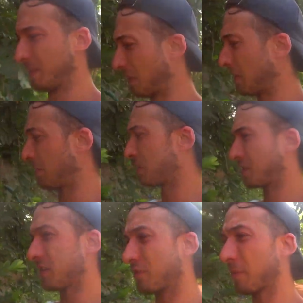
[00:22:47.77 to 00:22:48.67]
maybe you've
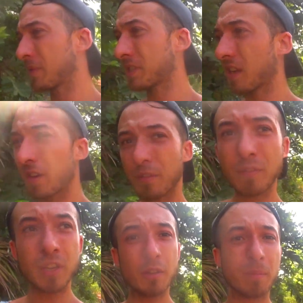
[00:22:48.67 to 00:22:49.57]
seen from the start of the
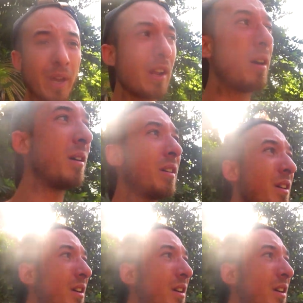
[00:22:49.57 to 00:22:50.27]
video by now,